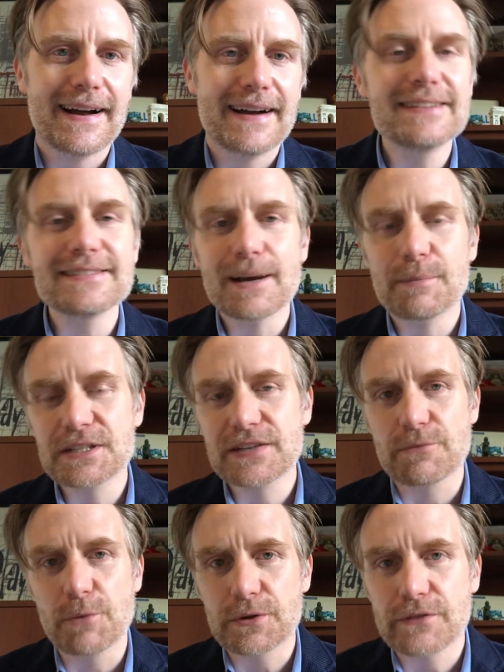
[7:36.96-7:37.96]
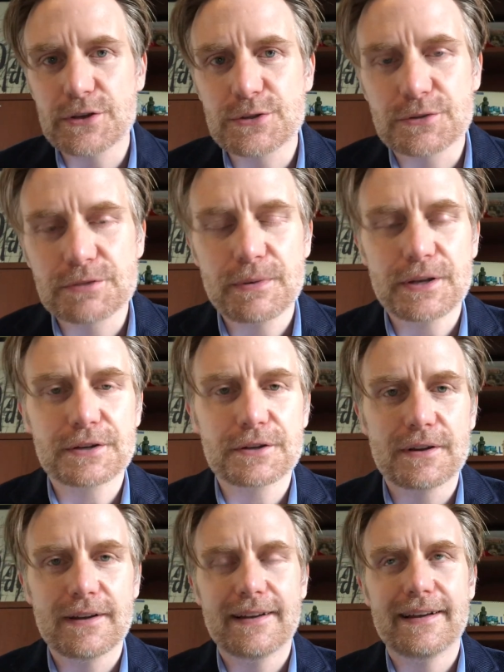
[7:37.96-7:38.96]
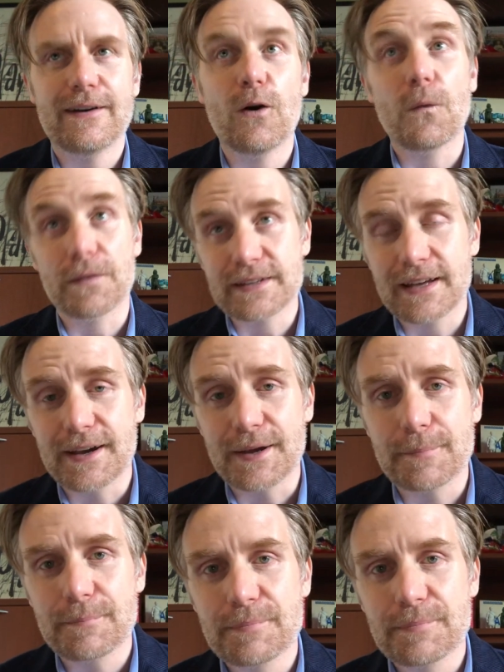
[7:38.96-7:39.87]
He's not much of a motivational speaker all the time,